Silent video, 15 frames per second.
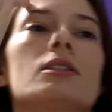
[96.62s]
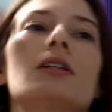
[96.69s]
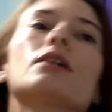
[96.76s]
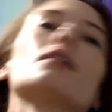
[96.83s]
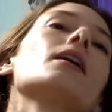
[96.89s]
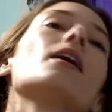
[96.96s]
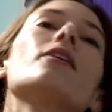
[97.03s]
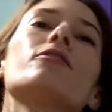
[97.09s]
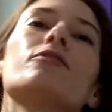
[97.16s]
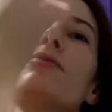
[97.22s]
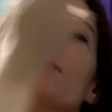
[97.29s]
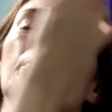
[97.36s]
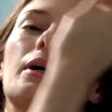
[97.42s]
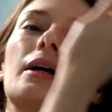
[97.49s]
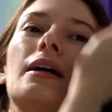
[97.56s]
off
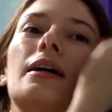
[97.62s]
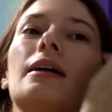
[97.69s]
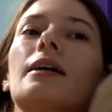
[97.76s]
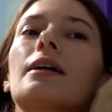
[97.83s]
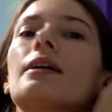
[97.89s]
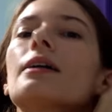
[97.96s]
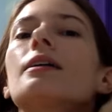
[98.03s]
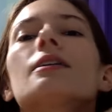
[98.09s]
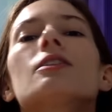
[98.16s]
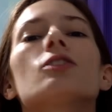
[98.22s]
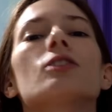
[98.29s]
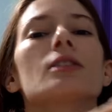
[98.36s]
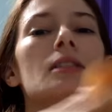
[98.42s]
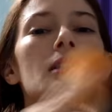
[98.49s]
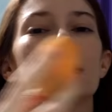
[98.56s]
by just
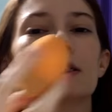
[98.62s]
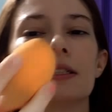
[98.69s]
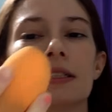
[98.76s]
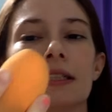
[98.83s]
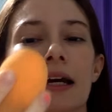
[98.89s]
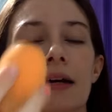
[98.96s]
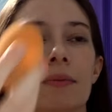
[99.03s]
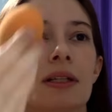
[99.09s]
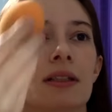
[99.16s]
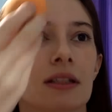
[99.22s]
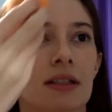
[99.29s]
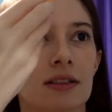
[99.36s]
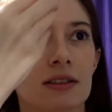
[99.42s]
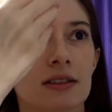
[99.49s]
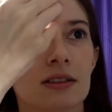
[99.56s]
dabbing this
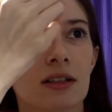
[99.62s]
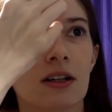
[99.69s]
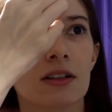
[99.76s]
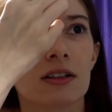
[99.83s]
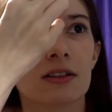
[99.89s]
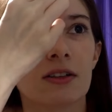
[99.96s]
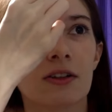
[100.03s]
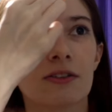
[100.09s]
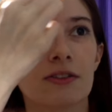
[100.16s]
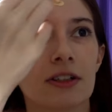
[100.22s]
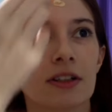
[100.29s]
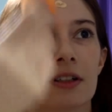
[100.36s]
all over